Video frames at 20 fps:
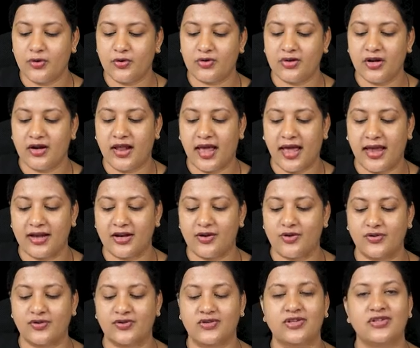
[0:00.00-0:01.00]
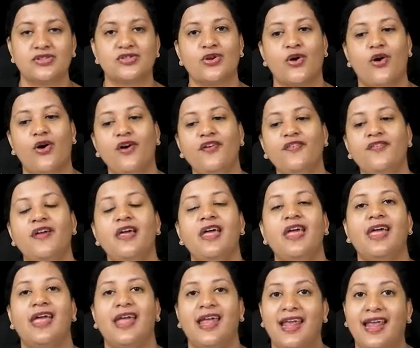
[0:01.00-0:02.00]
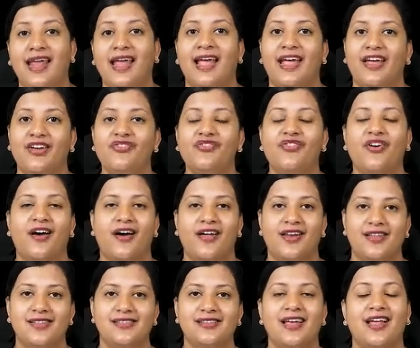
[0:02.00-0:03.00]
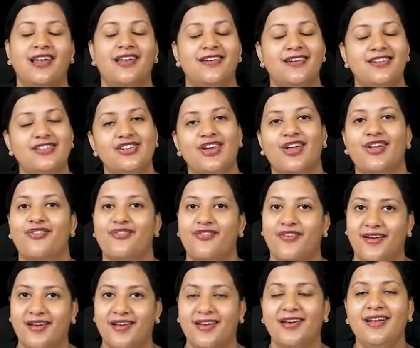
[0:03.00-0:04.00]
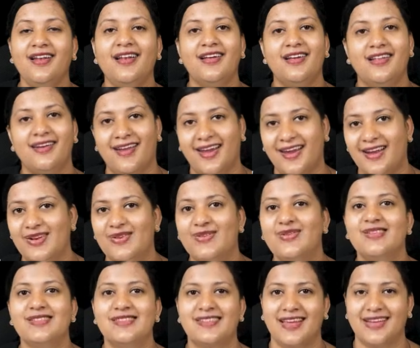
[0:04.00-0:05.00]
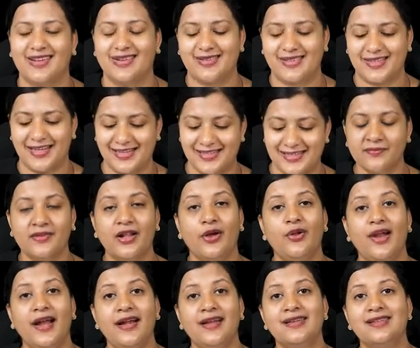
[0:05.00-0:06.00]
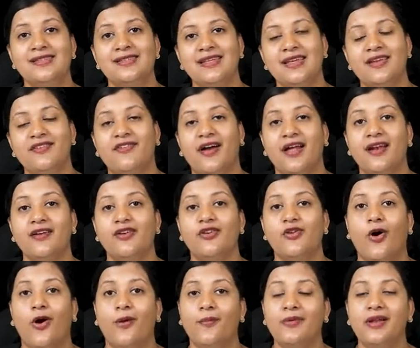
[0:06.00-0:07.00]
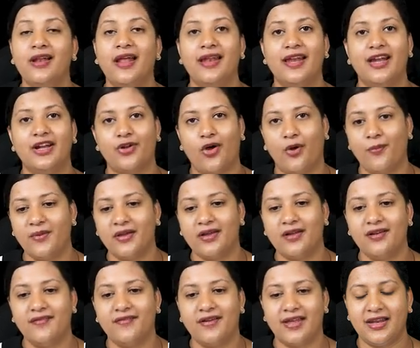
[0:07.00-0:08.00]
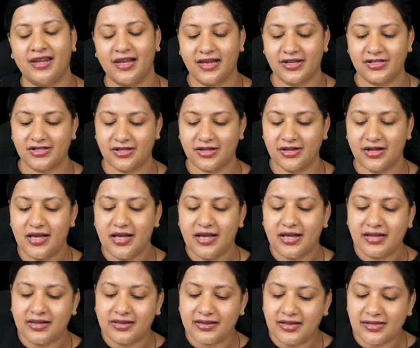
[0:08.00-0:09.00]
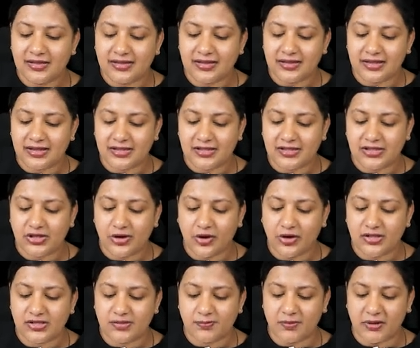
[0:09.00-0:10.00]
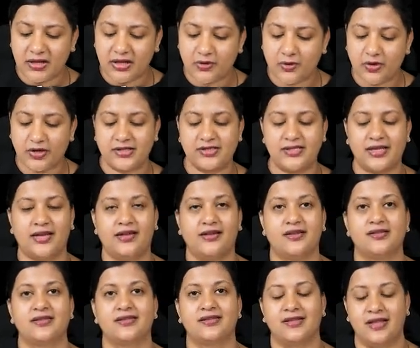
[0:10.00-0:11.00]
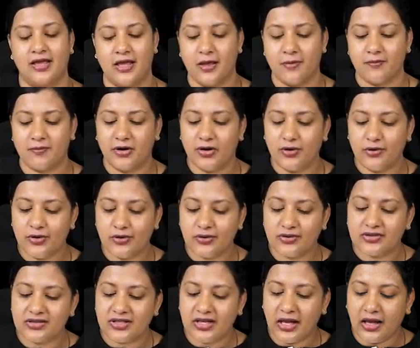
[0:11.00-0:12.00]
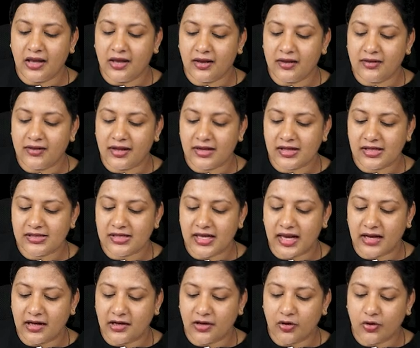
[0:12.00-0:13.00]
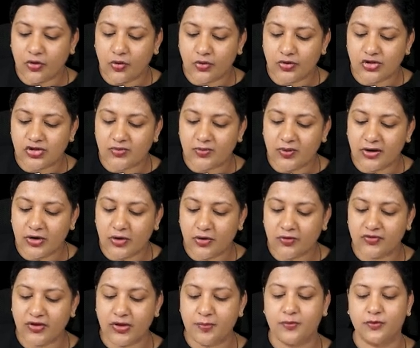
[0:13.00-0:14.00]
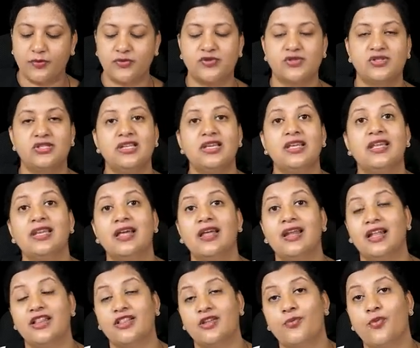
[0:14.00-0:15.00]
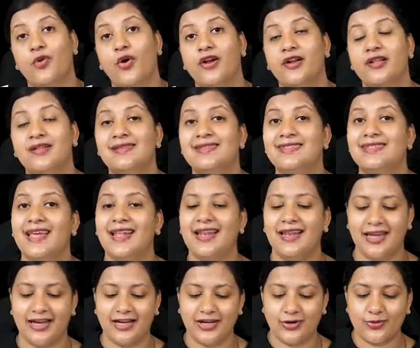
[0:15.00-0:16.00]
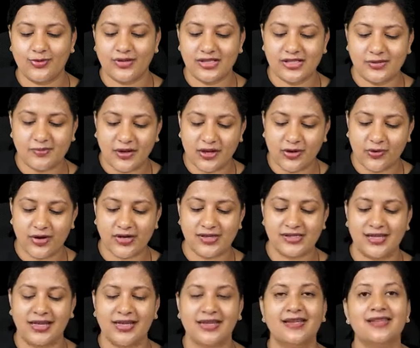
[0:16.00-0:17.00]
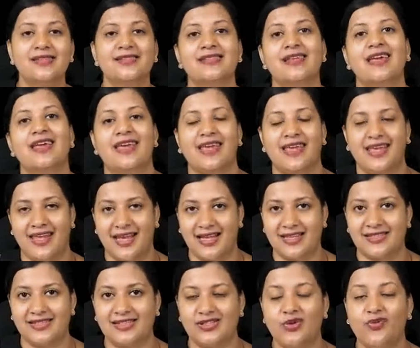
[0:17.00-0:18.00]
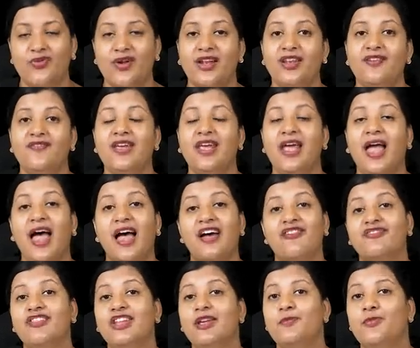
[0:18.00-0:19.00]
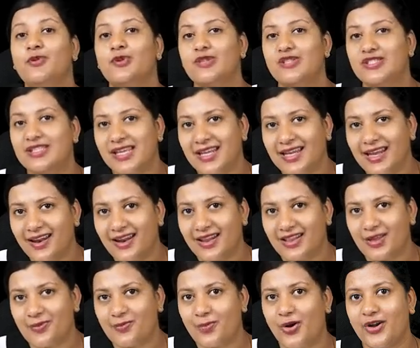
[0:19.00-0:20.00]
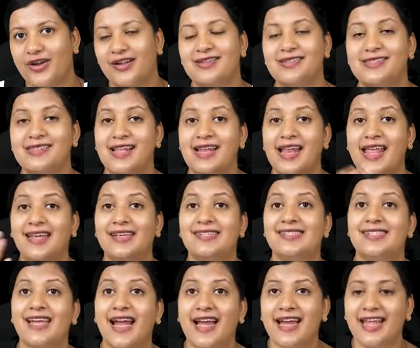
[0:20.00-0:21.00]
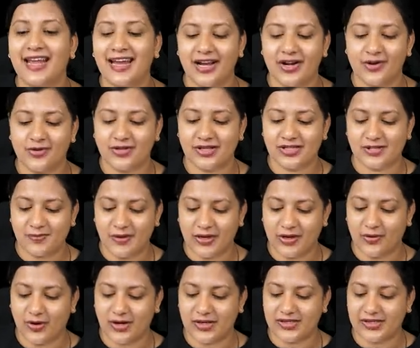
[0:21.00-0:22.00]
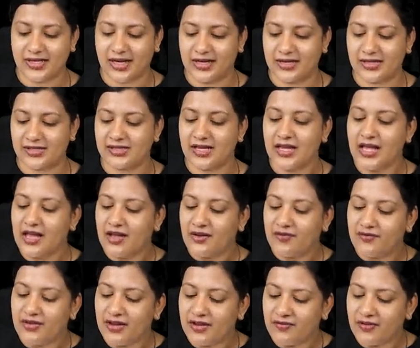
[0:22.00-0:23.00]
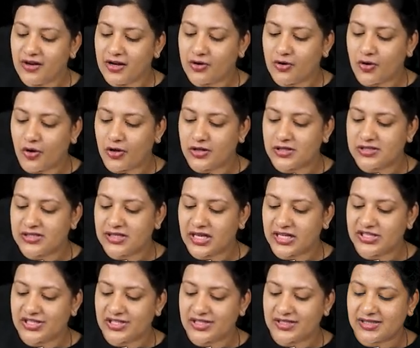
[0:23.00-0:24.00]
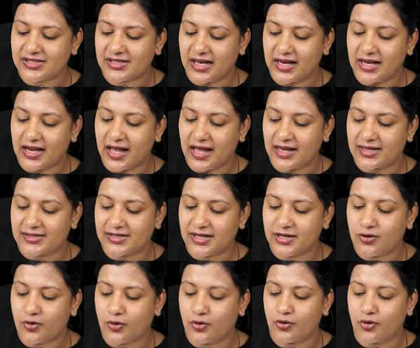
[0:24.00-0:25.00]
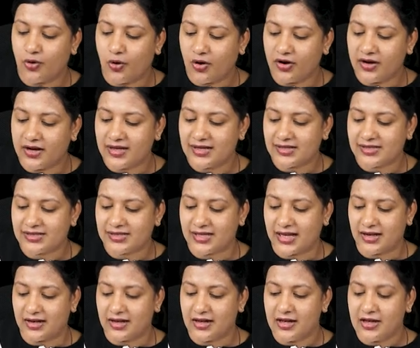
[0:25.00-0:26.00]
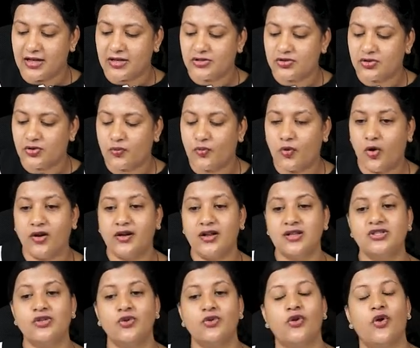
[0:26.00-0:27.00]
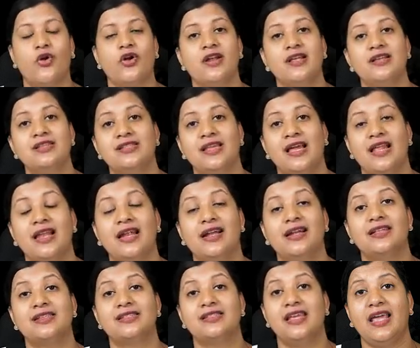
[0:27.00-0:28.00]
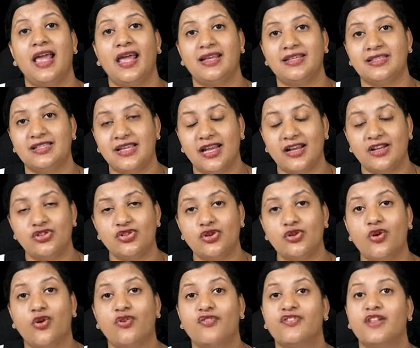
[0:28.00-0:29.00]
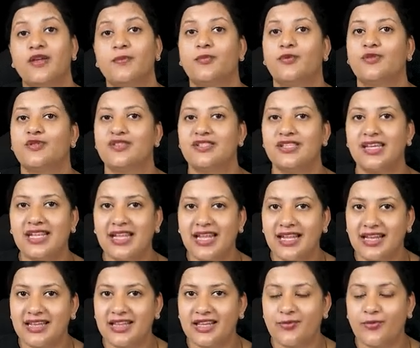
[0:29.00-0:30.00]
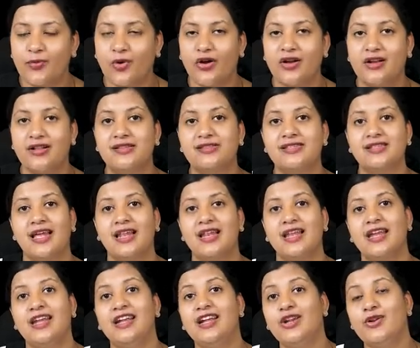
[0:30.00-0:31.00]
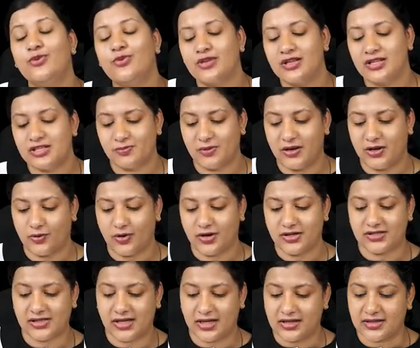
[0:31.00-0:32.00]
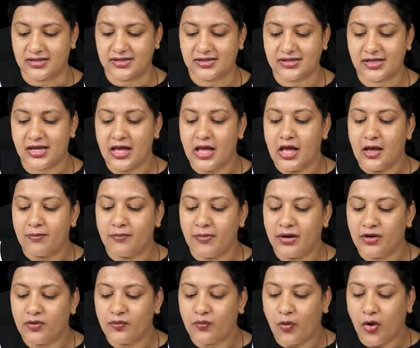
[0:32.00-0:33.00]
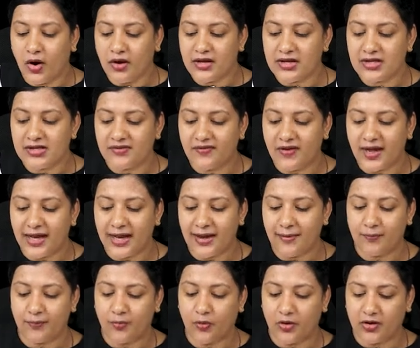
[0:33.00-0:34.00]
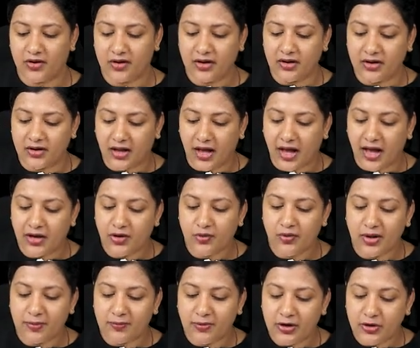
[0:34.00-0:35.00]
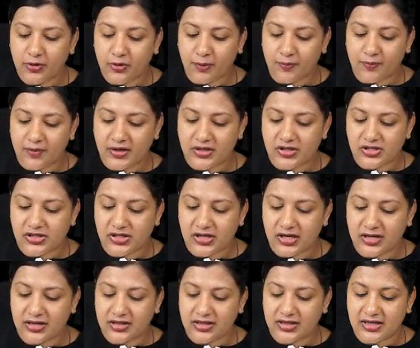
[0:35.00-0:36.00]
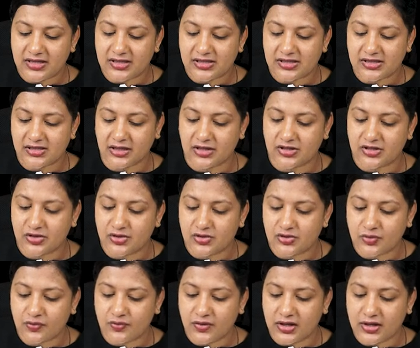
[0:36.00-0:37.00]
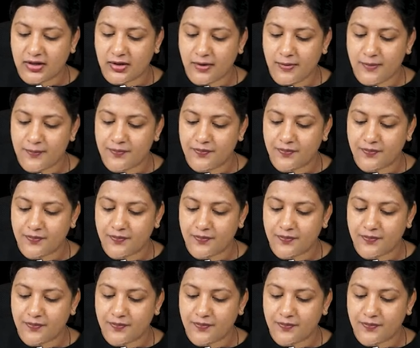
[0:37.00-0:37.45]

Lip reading: you to the diagnosis of AFRS, allergic fungal rhinosinusitis. Now let us see one normal anatomical variation. This is your sphenoid sinus. But do you see here there is encroachment of the posterior ethmoidal cell into the sphenoid sinus? Yes, so when we have the posterior ethmoidal cell extending into the sphenoid sinus, we will call such a cell as an Onodi cell. So what is Onodi cell? It is the extension of the posterior ethmoidal cell into the sphenoid sinus. But what is very important, are you able to appreciate these structures over here?